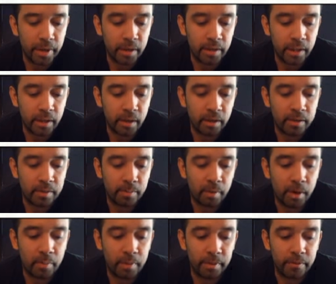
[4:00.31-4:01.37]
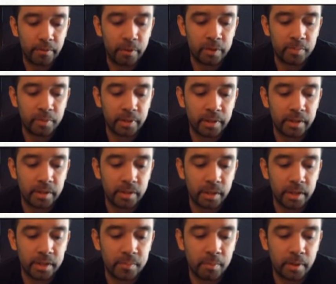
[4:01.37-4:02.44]
brake that caused the problem in the first place, so
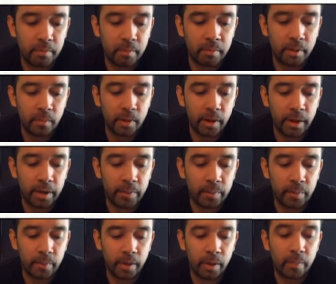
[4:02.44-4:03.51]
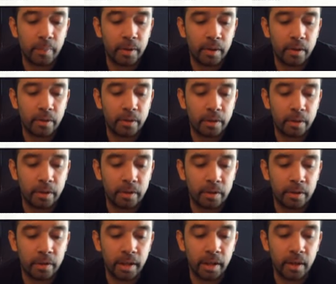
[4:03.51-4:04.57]
that's probably why it won't help at all. You
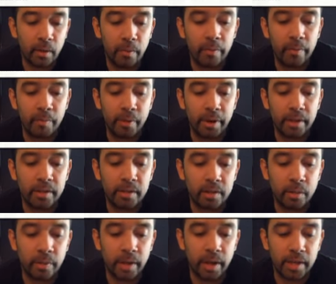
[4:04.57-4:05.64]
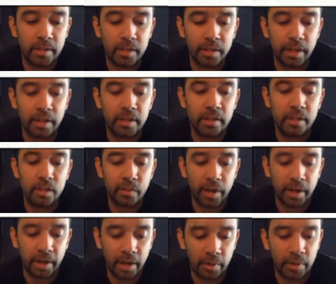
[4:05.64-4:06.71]
need to let go of the brakes so it has a chance to
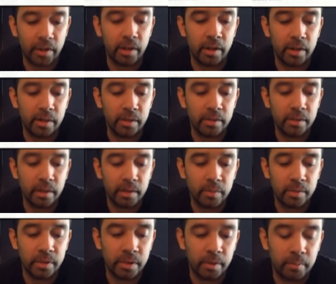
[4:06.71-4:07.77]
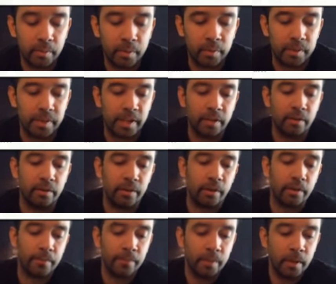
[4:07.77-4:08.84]
straighten out again. That's what the book was saying
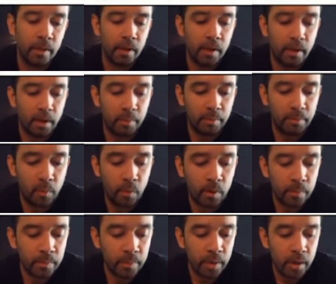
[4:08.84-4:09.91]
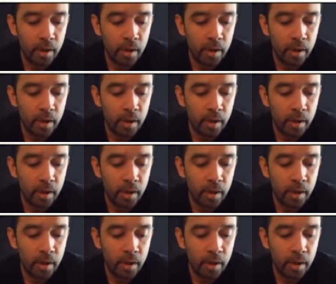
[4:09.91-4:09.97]
earlier. Number 4,